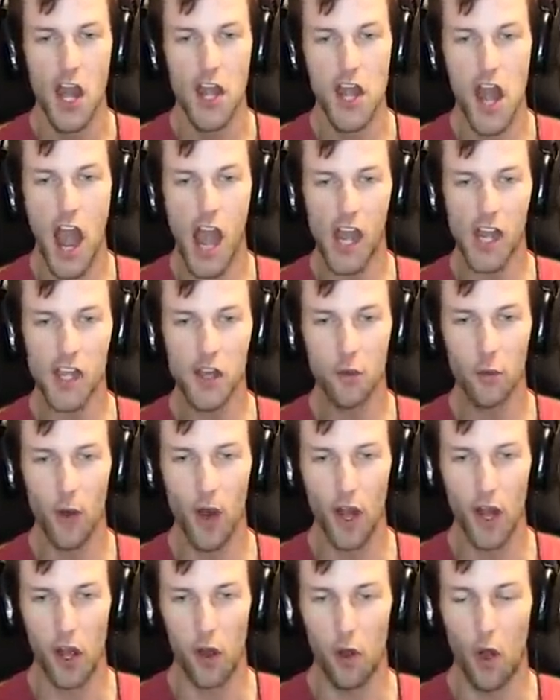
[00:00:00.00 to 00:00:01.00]
Now you
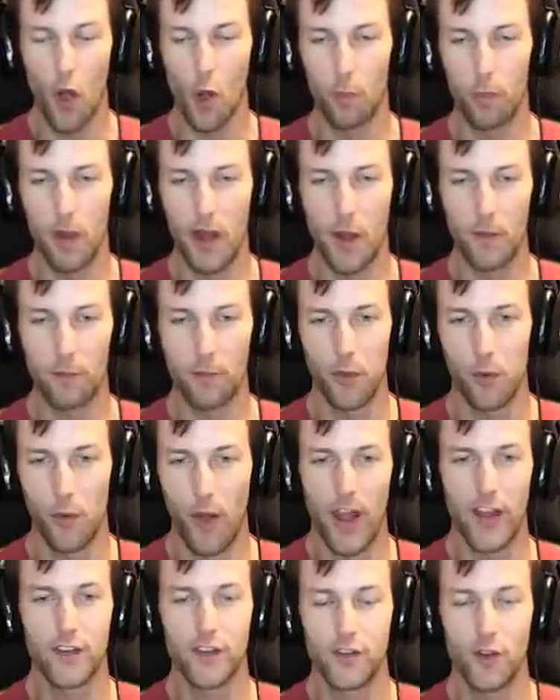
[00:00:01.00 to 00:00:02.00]
want to open up the
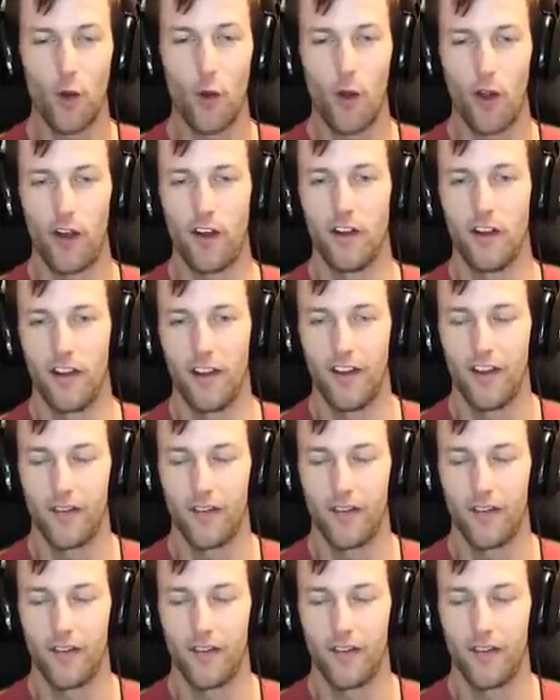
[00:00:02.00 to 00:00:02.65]
red door.